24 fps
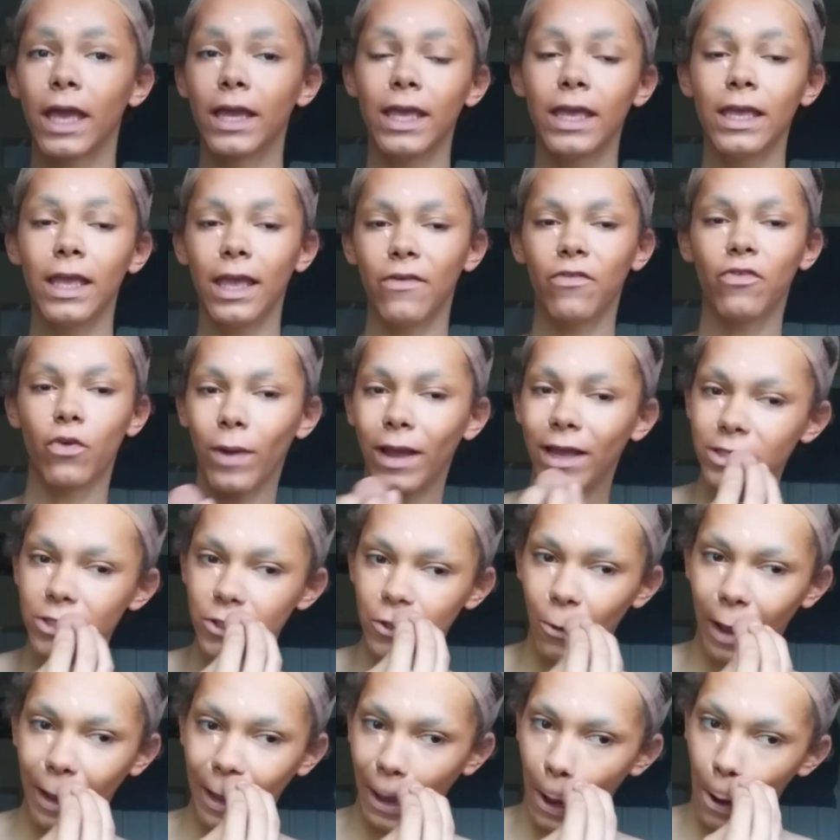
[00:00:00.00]
kicking in the
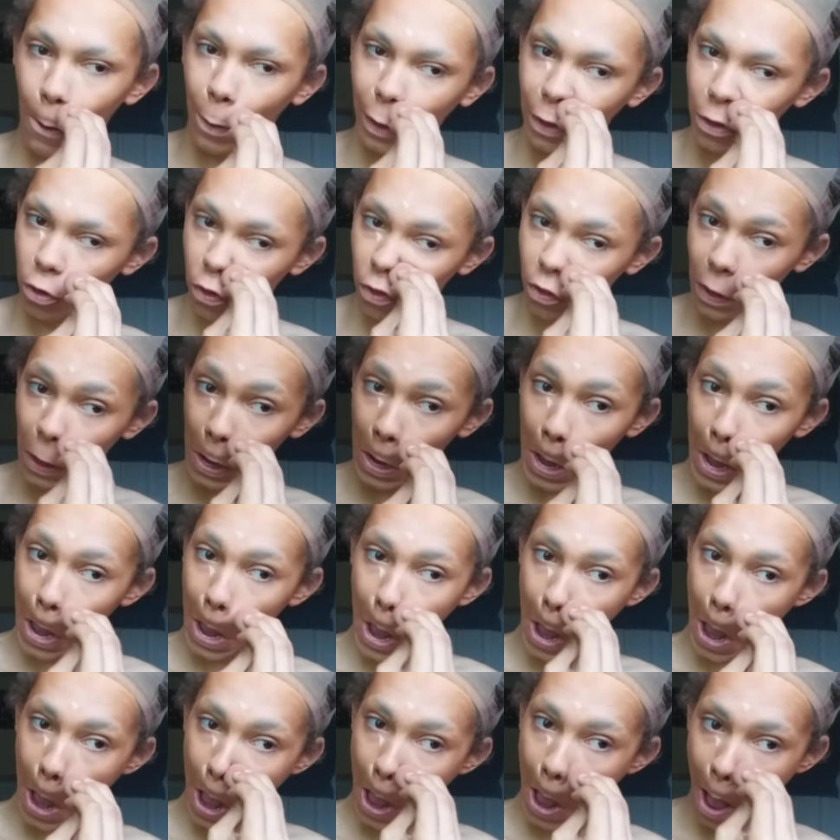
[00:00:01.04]
race, so I can't wait to see
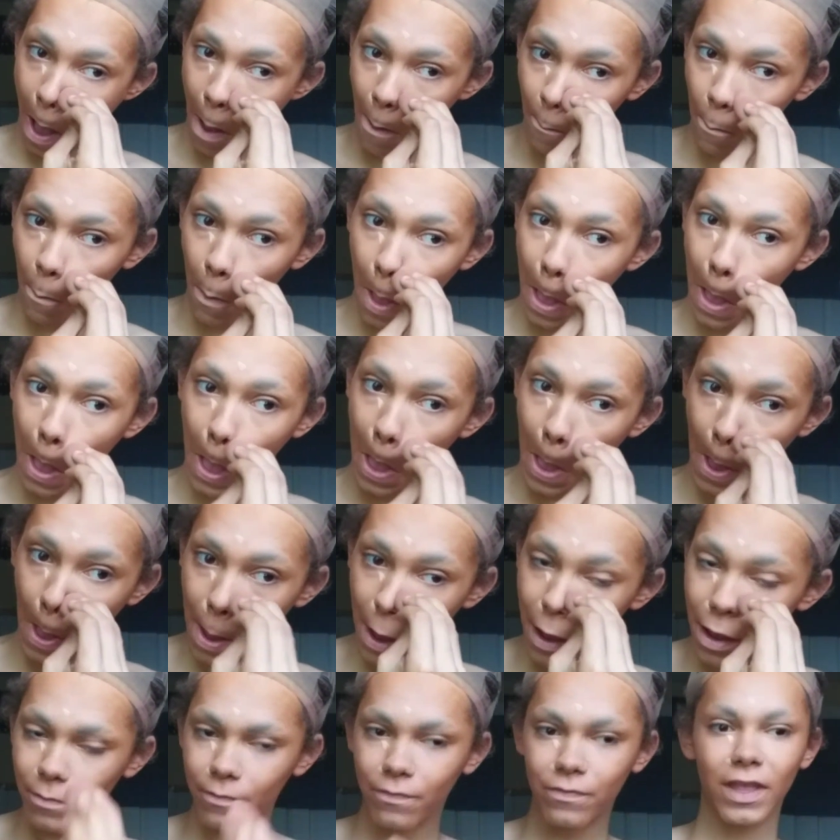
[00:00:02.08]

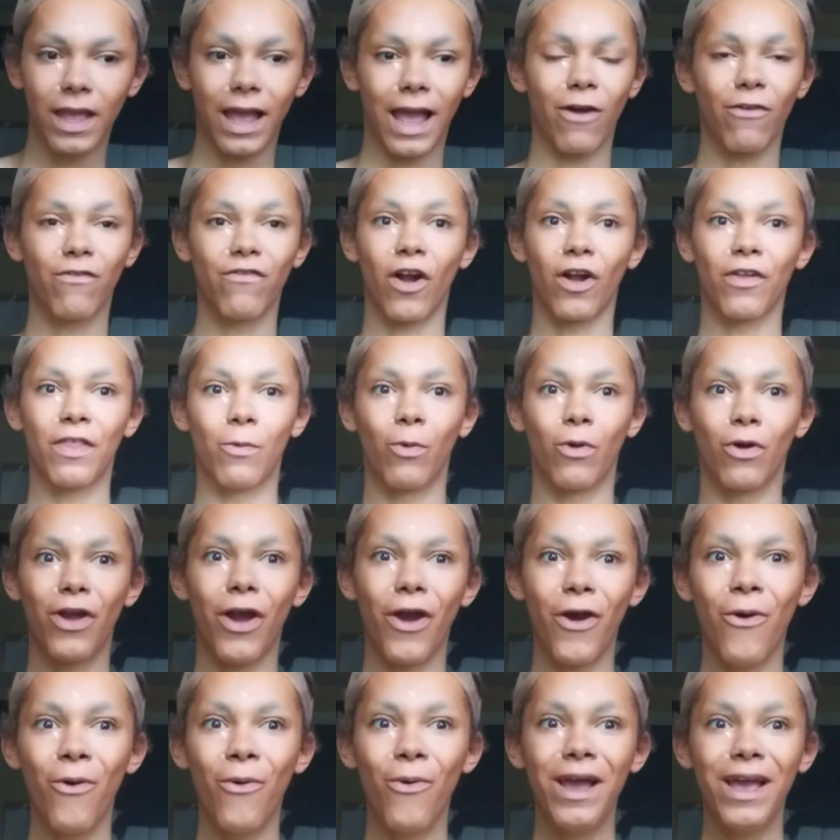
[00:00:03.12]
how far they will
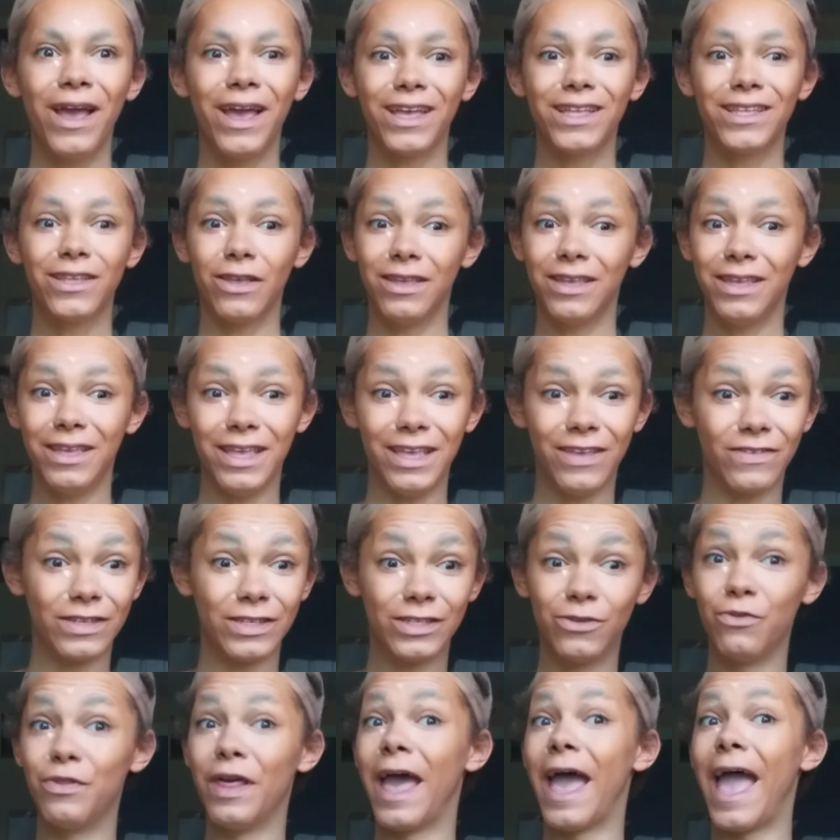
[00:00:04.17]
go,
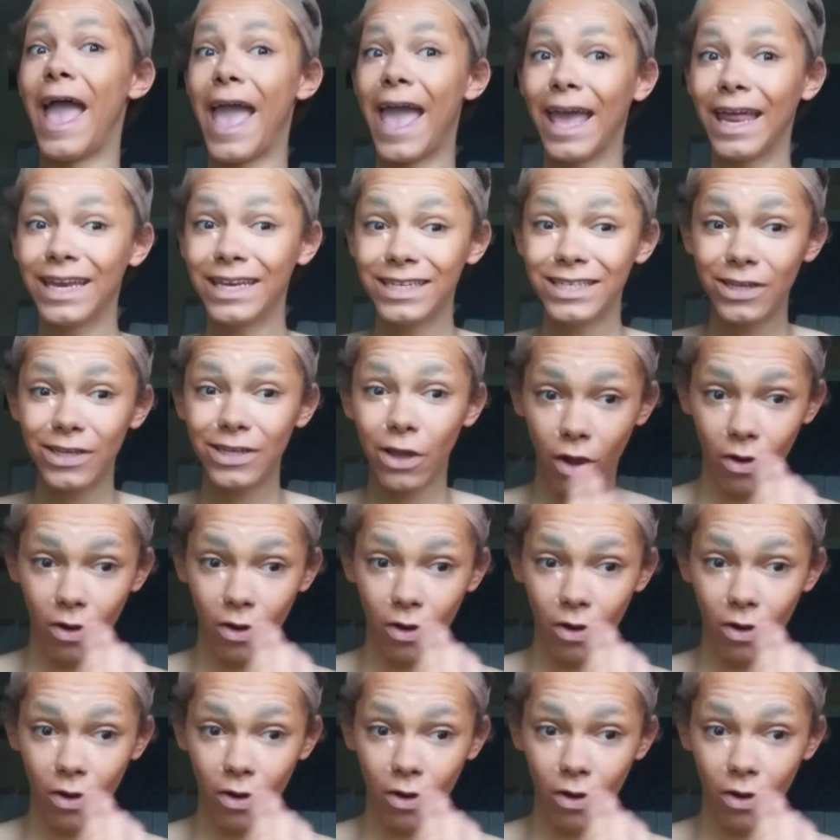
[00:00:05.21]
even to the end,